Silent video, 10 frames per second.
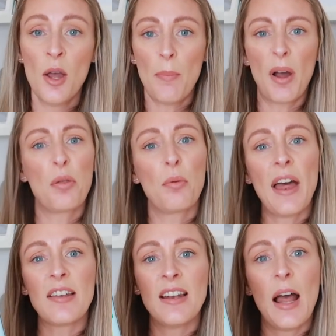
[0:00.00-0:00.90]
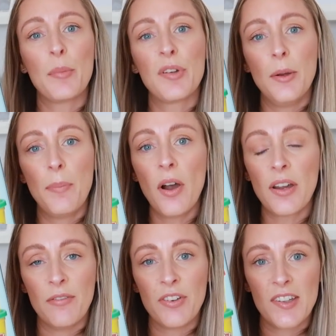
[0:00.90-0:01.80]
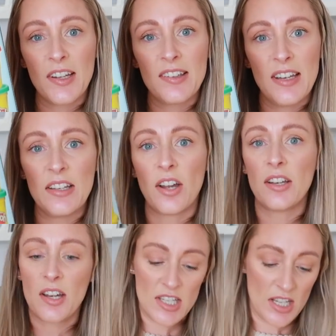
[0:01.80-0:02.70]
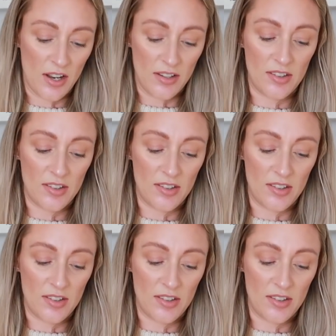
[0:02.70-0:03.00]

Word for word: But I thought that's an absolute bargain for sixteen ninety-nine.